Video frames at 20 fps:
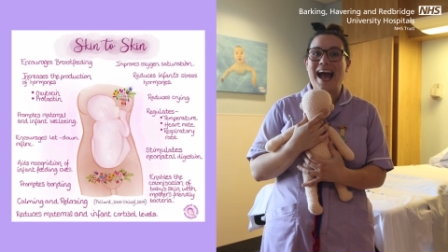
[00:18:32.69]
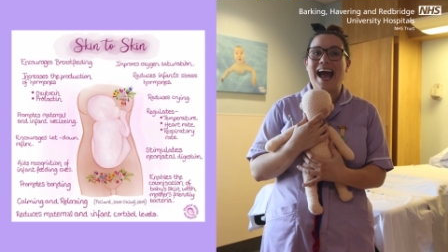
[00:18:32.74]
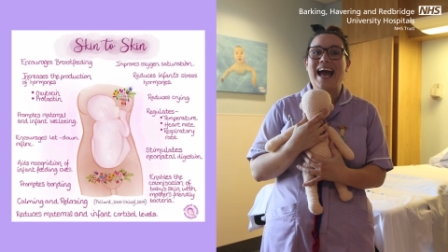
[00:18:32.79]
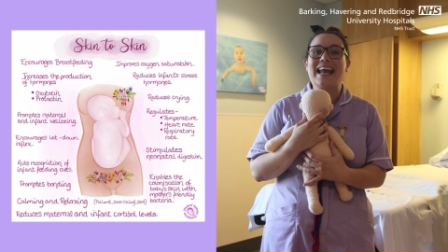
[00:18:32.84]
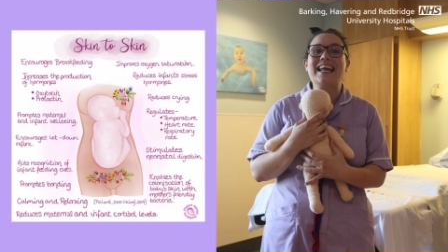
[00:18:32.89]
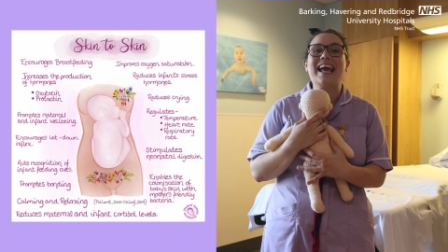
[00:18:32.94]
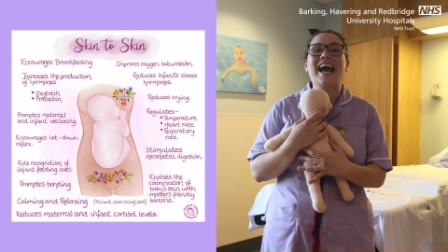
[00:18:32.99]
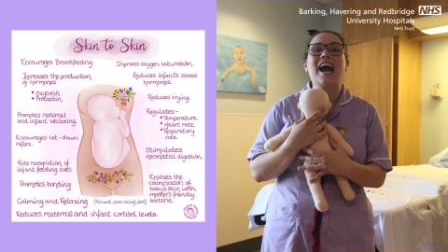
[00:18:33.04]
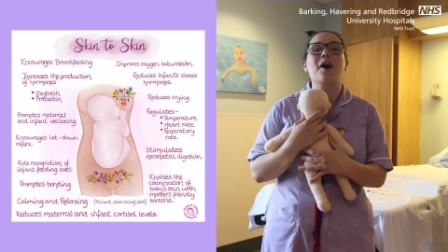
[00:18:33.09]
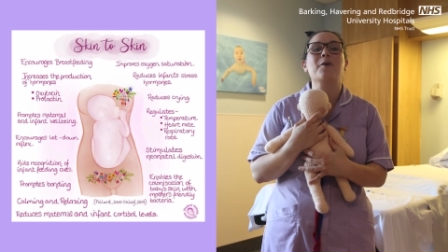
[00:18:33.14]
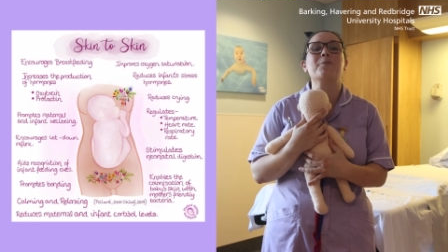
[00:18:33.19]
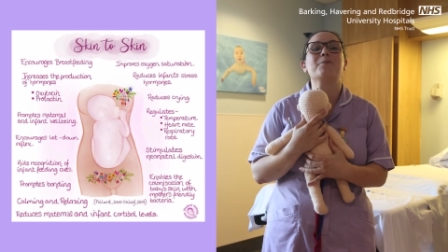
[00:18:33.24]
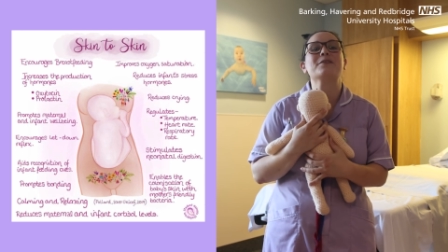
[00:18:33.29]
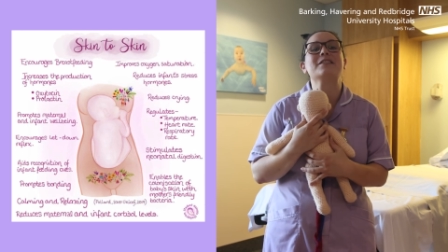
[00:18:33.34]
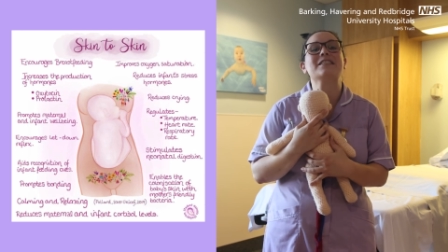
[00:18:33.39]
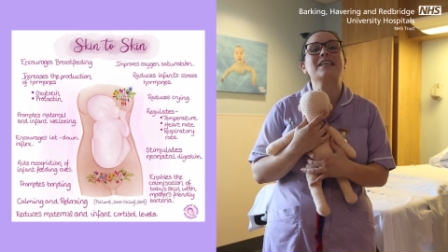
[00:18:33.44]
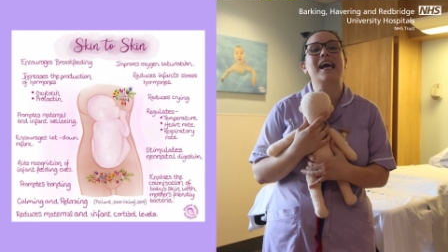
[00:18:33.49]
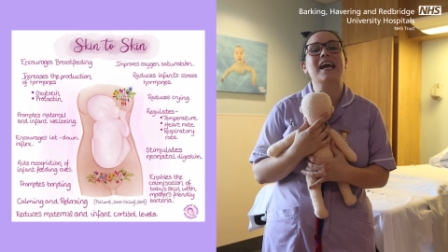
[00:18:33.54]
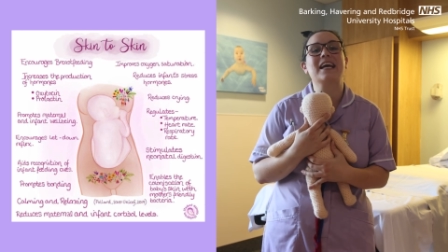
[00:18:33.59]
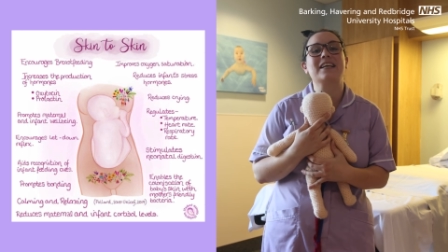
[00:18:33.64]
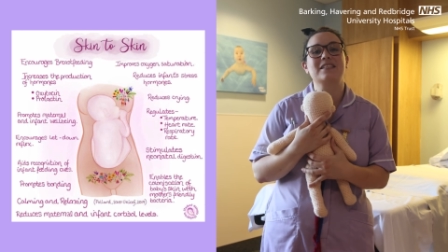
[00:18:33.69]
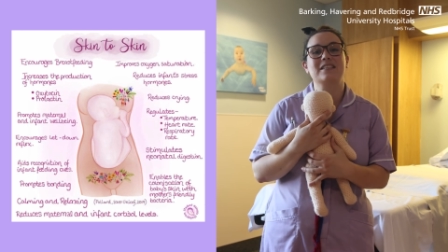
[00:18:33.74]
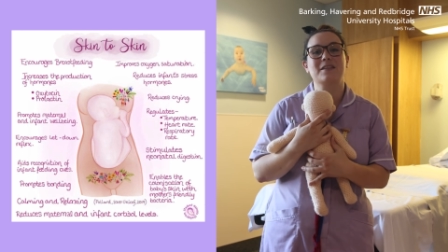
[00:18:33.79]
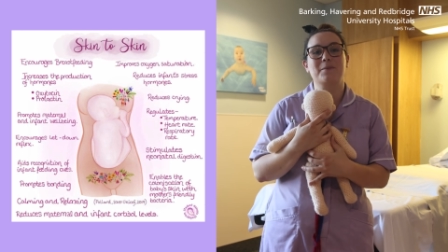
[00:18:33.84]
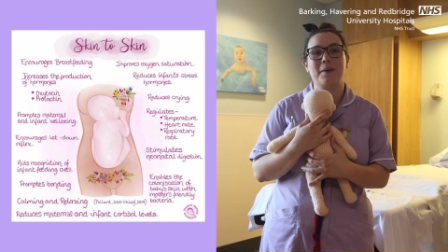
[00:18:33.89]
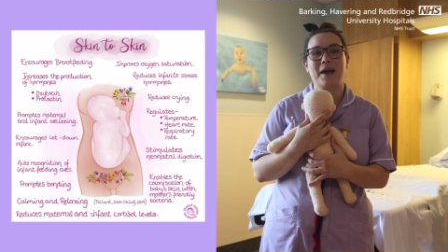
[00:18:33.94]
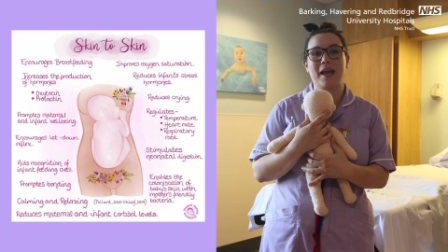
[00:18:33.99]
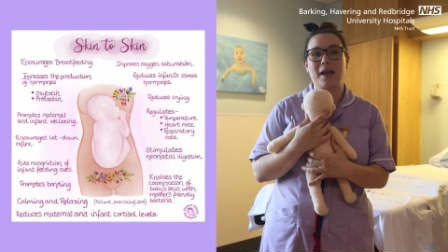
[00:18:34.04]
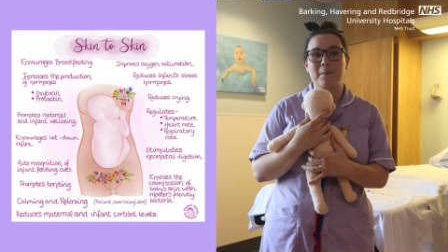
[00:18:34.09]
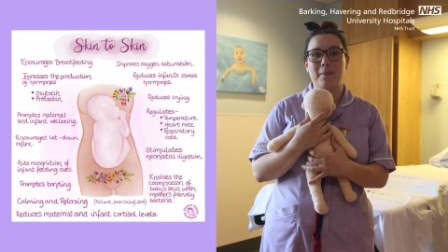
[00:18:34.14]
and it helps protect the
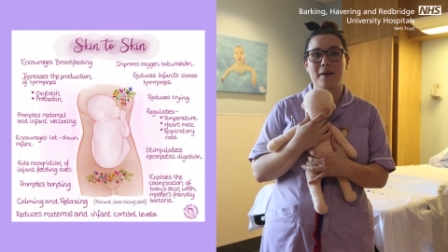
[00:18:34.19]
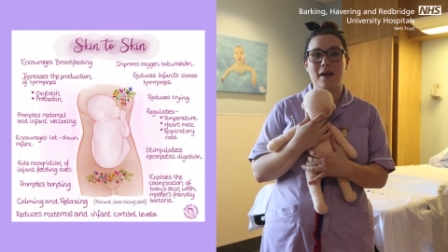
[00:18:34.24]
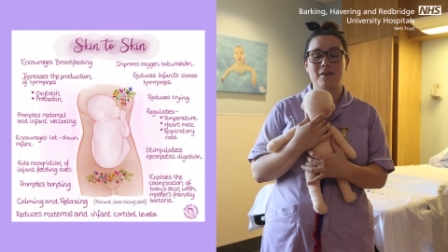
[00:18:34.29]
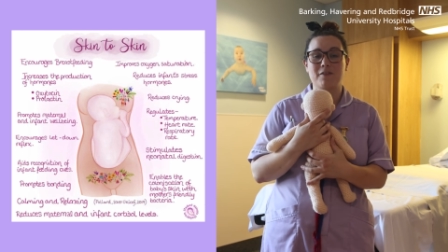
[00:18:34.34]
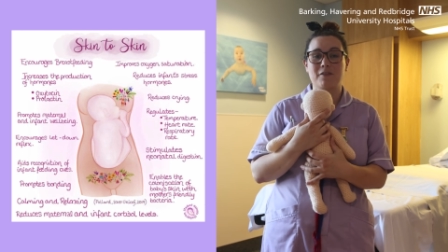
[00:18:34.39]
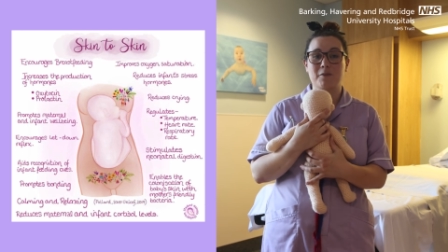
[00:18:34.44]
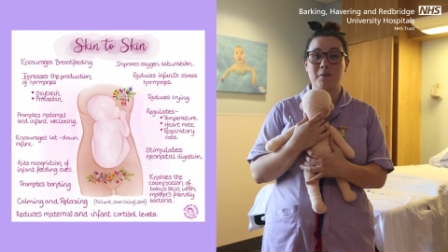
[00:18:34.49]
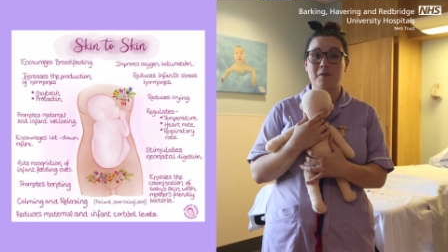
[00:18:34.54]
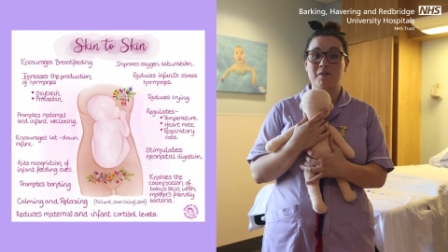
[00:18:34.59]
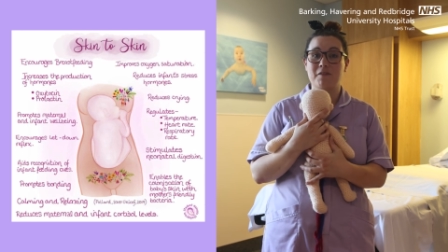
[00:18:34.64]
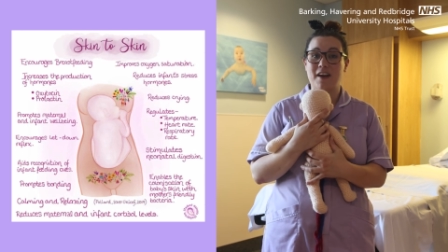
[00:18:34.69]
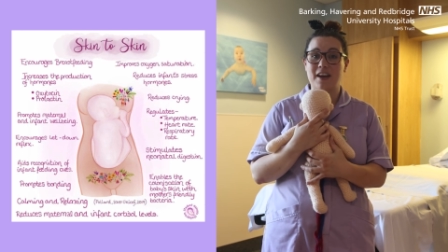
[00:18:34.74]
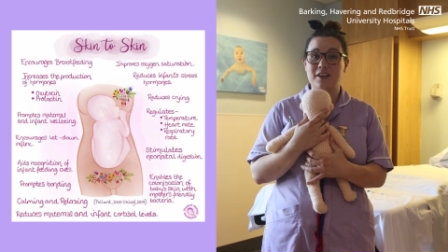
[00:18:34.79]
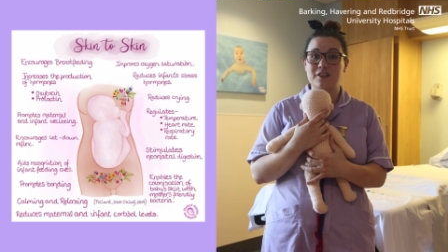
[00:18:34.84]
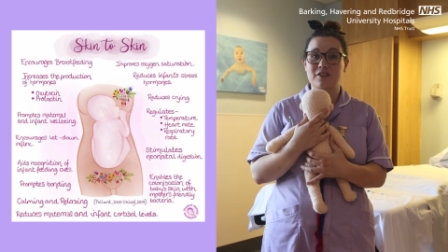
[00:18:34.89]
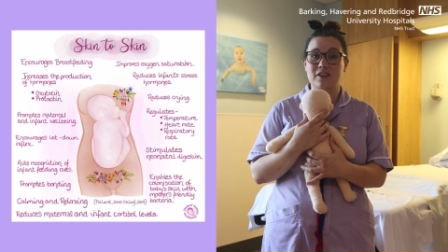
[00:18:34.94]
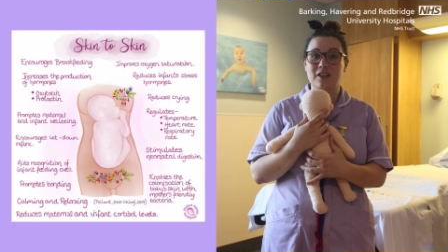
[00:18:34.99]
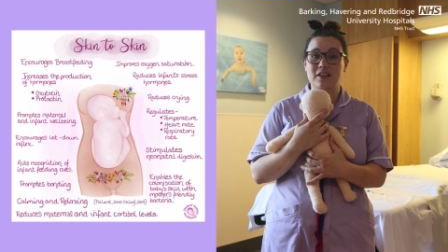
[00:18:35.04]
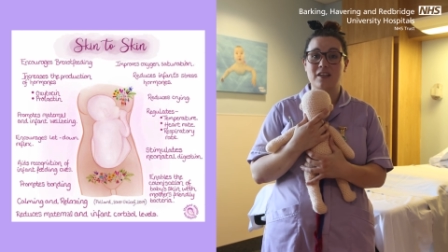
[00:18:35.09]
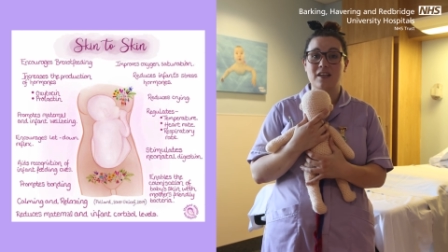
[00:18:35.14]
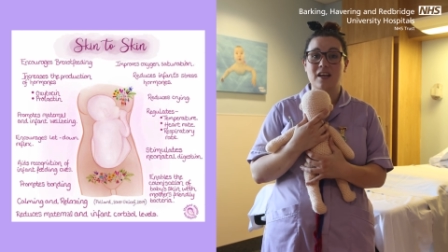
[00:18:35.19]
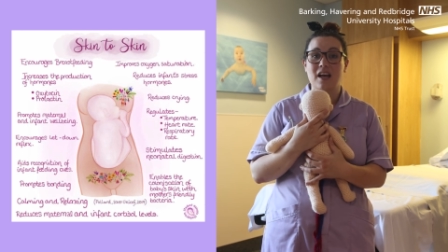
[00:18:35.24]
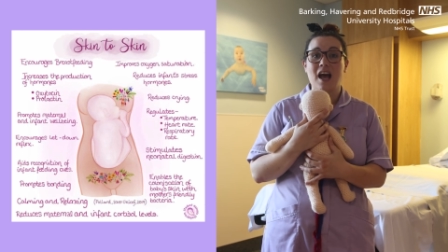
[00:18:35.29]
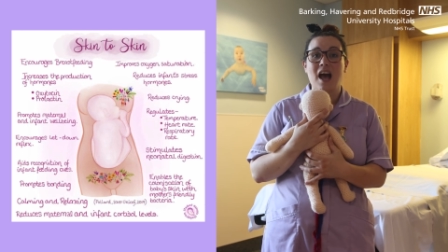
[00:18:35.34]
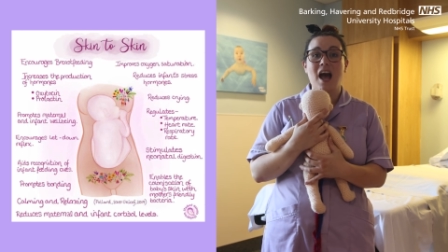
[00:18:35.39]
baby from infection,